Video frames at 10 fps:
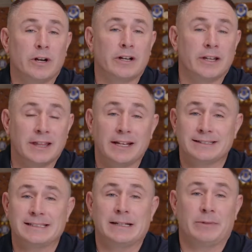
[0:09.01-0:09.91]
one of the
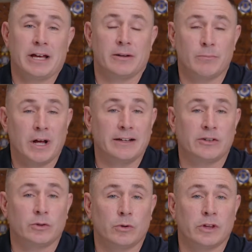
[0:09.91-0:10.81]
things deep down in my
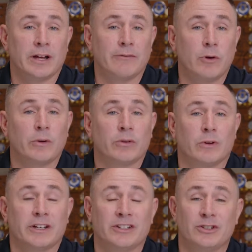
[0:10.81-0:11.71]
soul that I've always
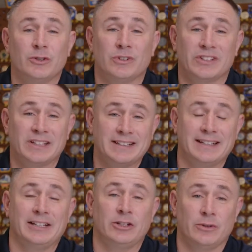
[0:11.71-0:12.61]
wanted to do was
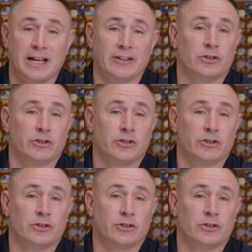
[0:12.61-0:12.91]
continue that